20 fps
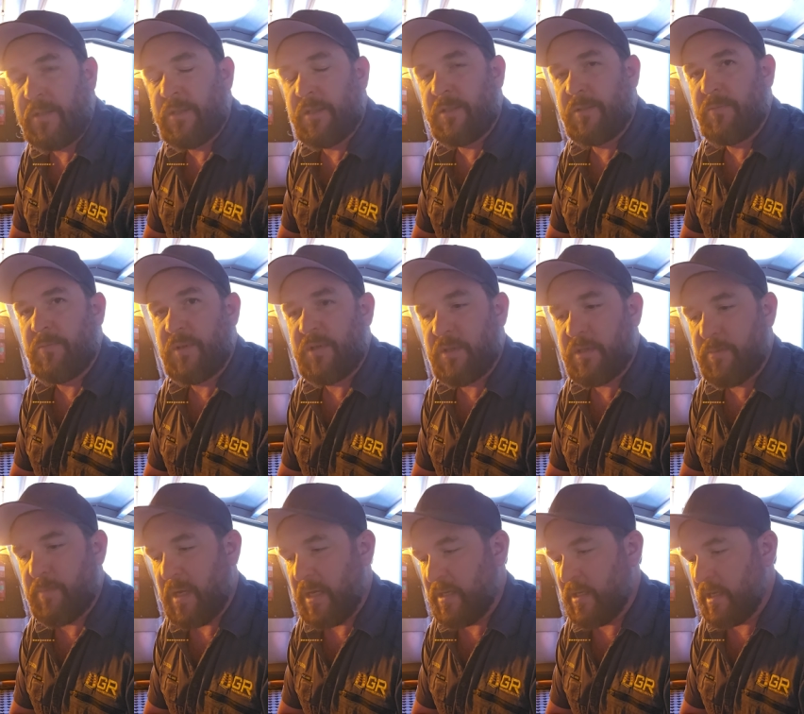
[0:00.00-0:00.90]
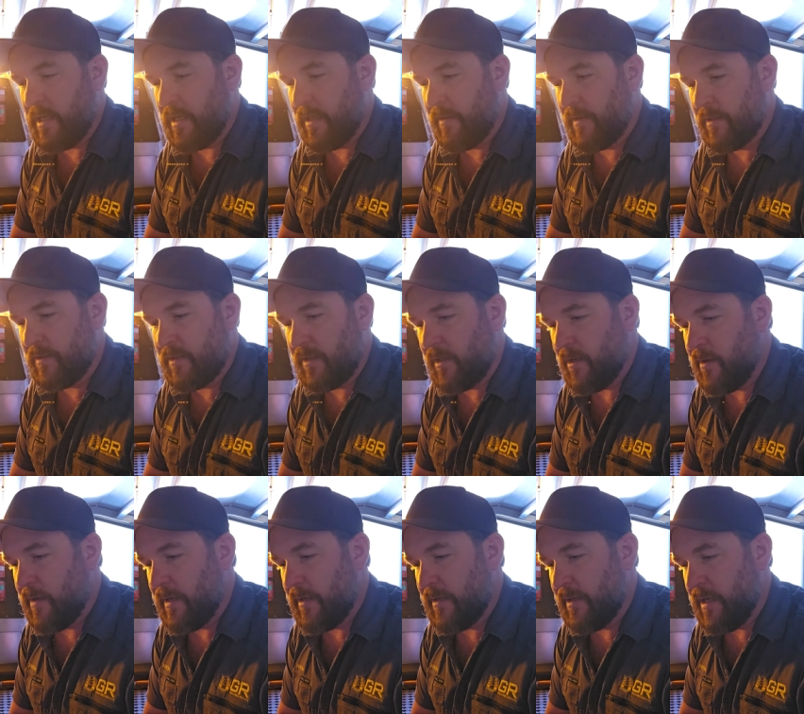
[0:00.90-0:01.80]
it's just it's just maintaining things that go
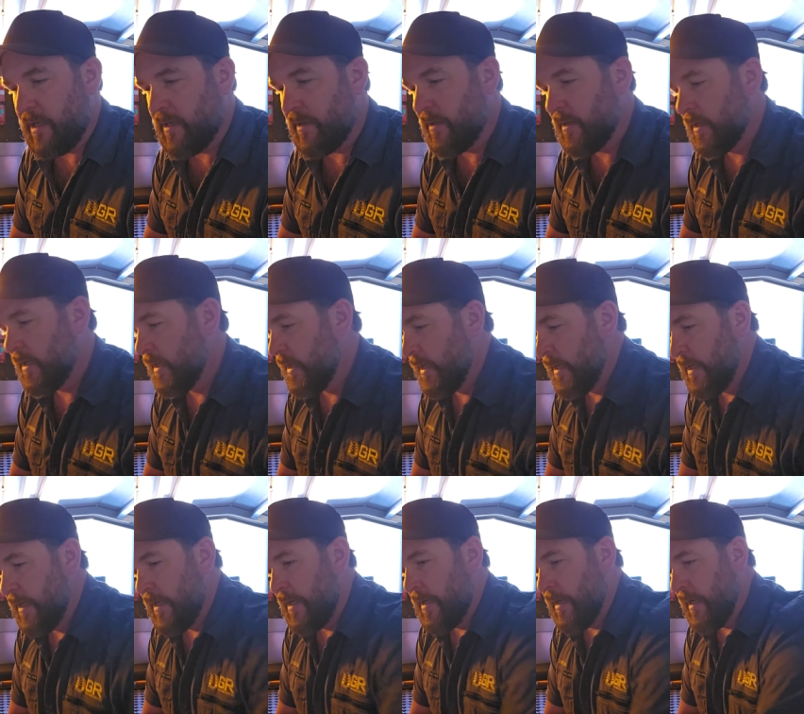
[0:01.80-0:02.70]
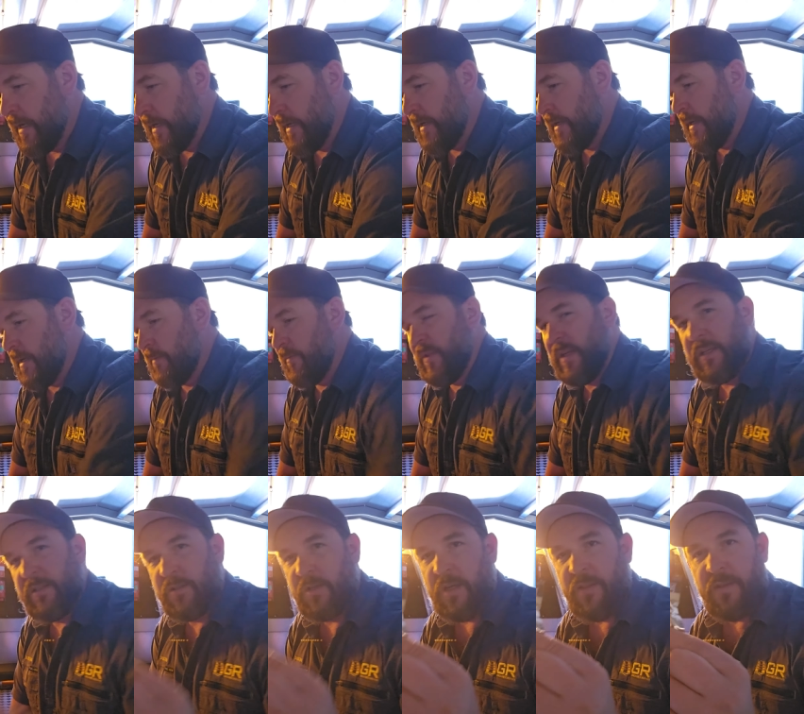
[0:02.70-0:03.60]
out of date, and uh,
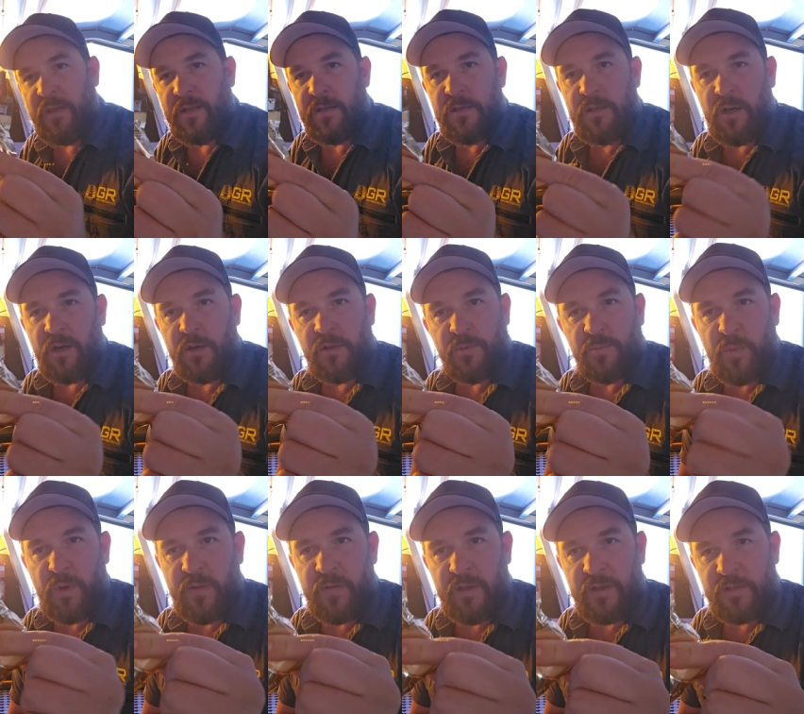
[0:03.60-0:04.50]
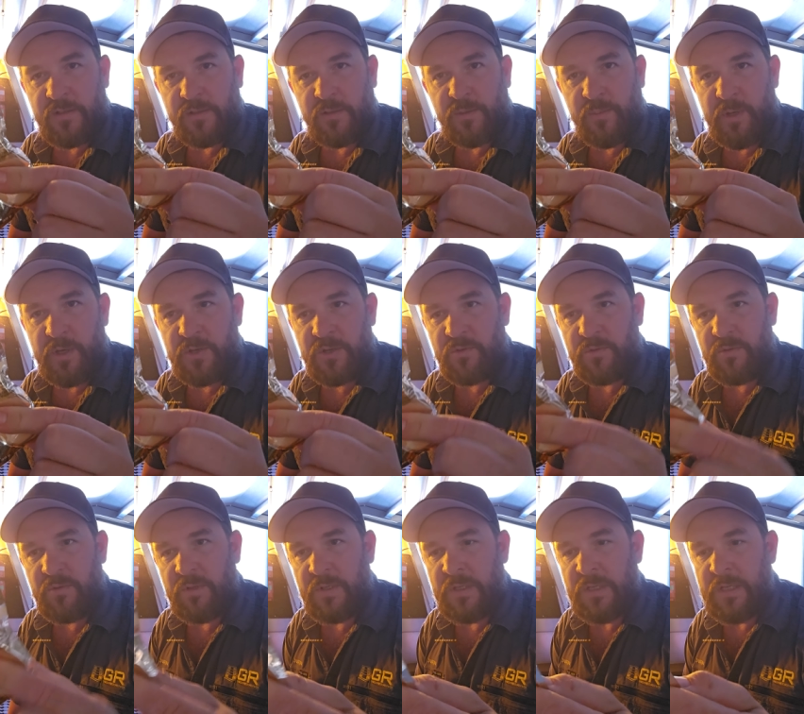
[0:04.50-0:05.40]
things like this. I just buy these on special.
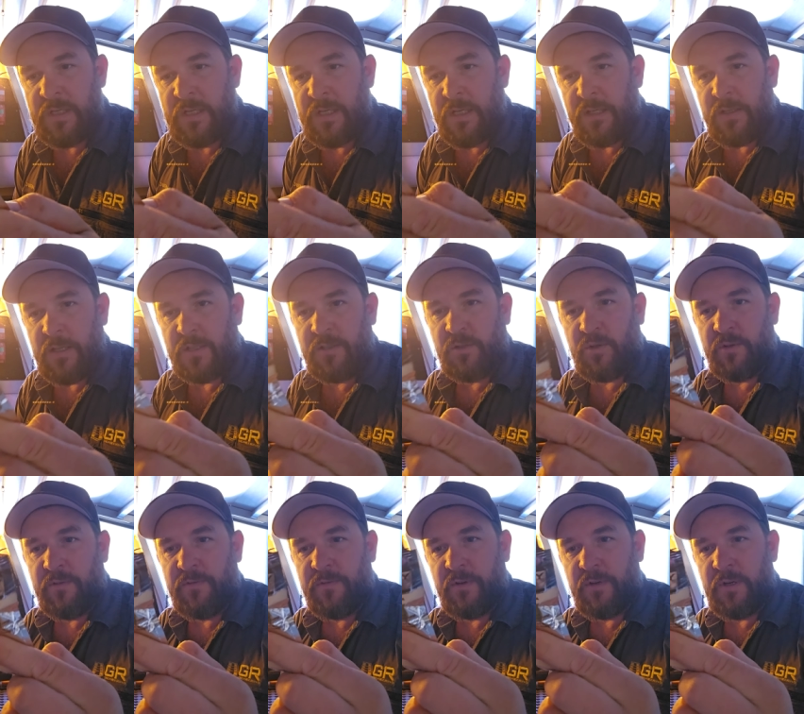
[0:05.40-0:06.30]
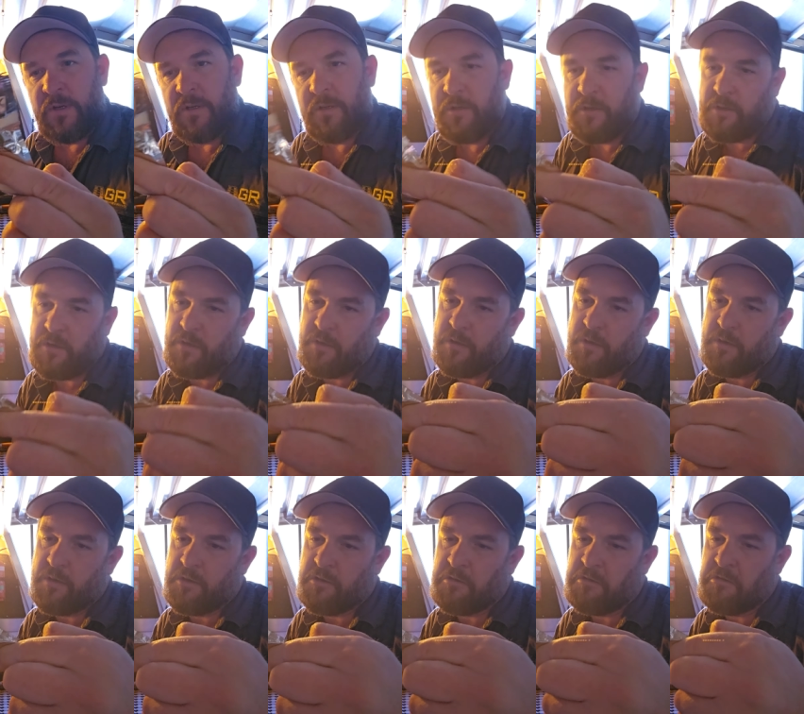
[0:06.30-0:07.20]
That's good for
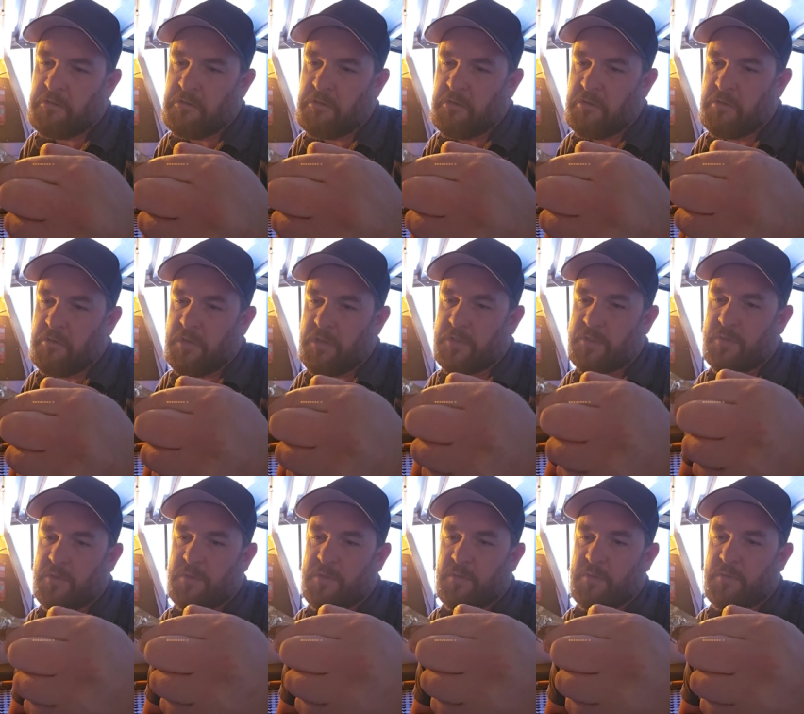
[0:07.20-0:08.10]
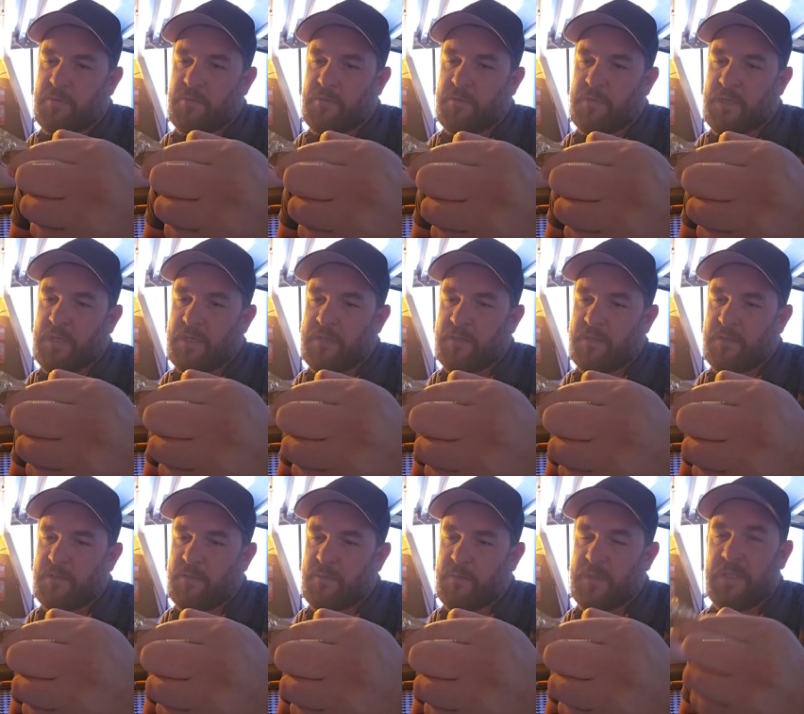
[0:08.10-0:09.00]
that's good till
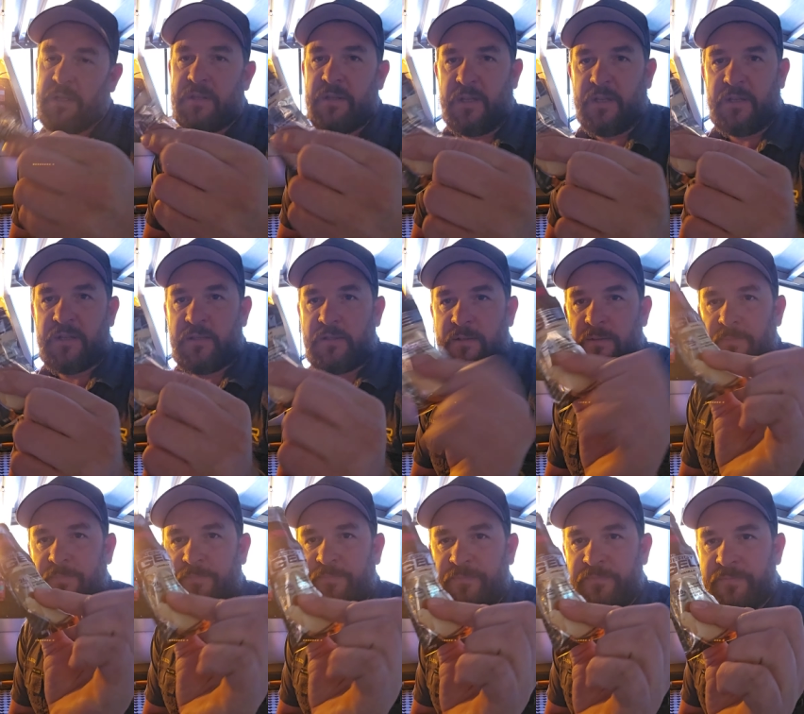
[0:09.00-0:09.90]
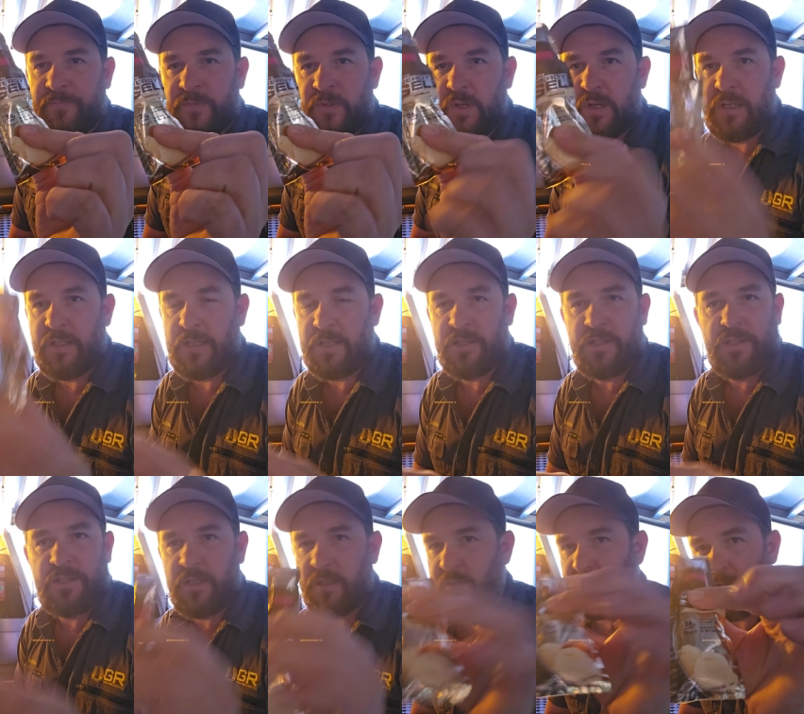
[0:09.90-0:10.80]
2026. All right, that's
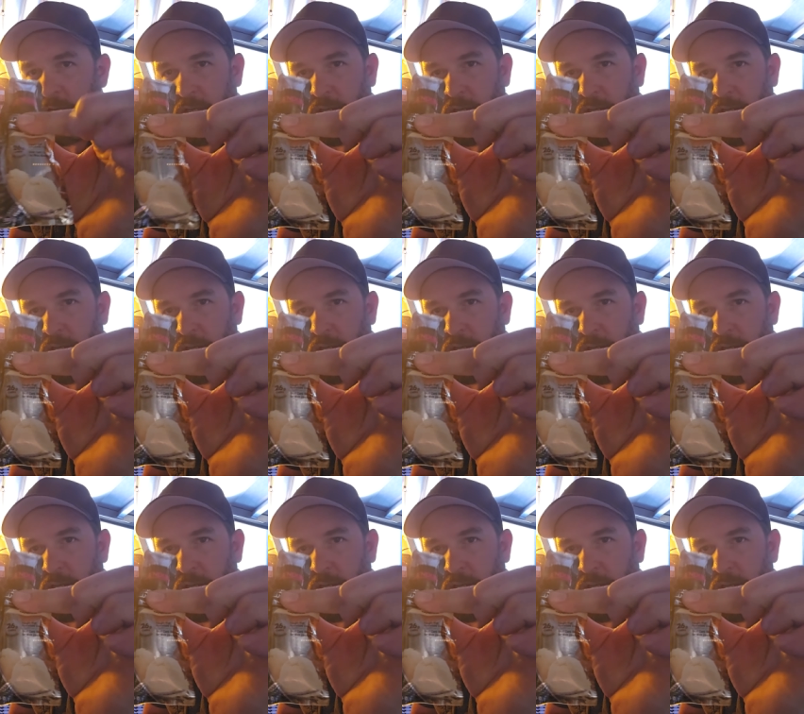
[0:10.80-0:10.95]
just a little